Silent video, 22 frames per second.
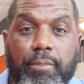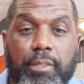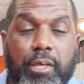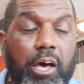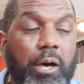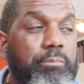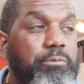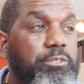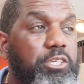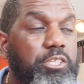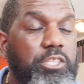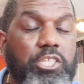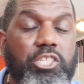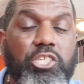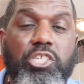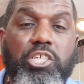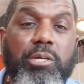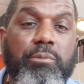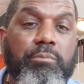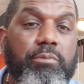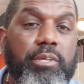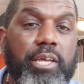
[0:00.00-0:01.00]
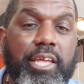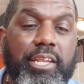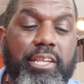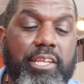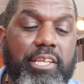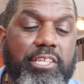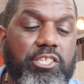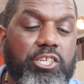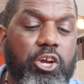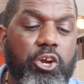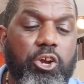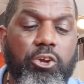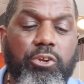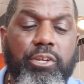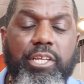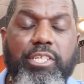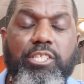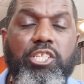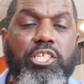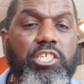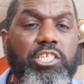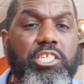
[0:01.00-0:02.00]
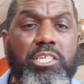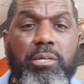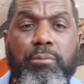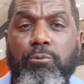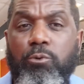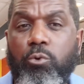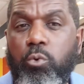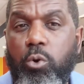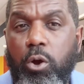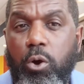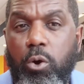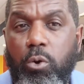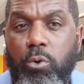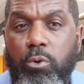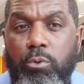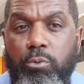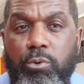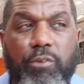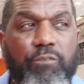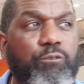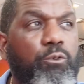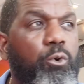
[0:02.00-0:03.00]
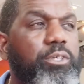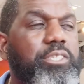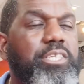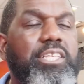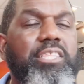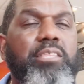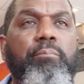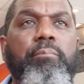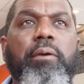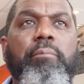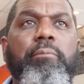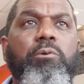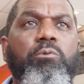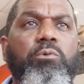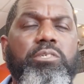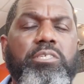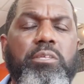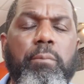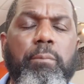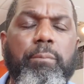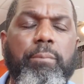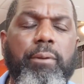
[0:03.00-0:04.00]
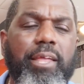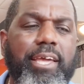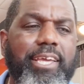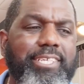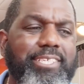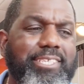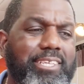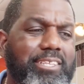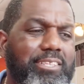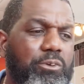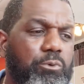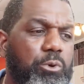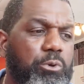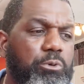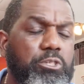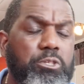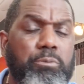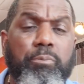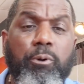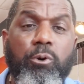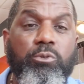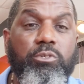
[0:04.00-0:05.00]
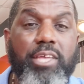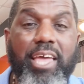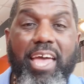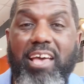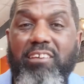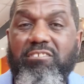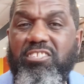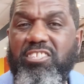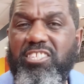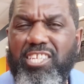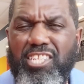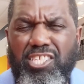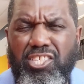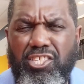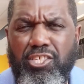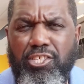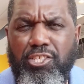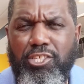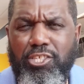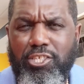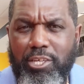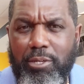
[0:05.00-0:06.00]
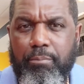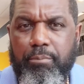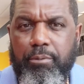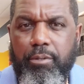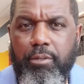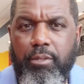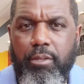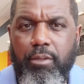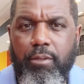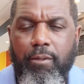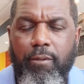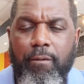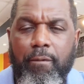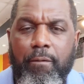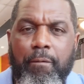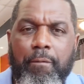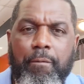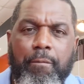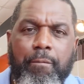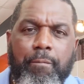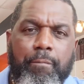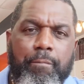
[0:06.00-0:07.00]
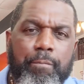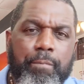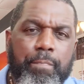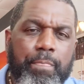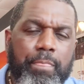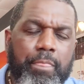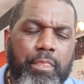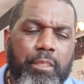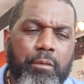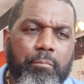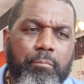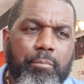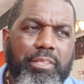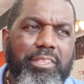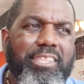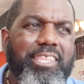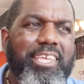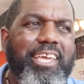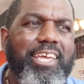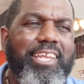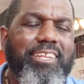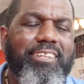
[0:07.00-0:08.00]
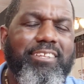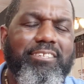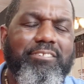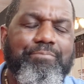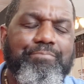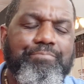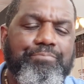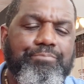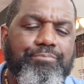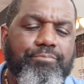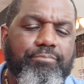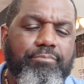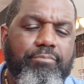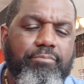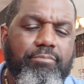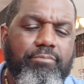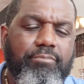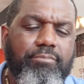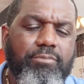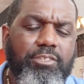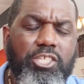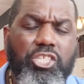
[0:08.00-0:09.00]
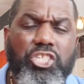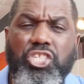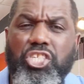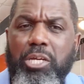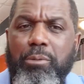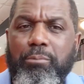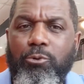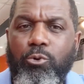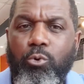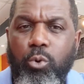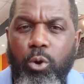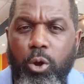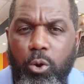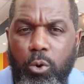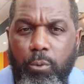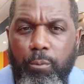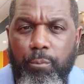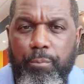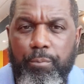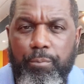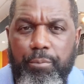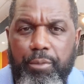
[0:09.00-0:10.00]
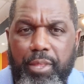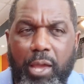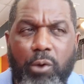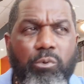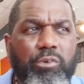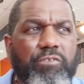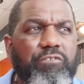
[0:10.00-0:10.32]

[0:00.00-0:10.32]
up to the Jim and it turned into Jim Crow. The 14th Amendment was in place and we were supposed to have citizenship. But then Jim Crow and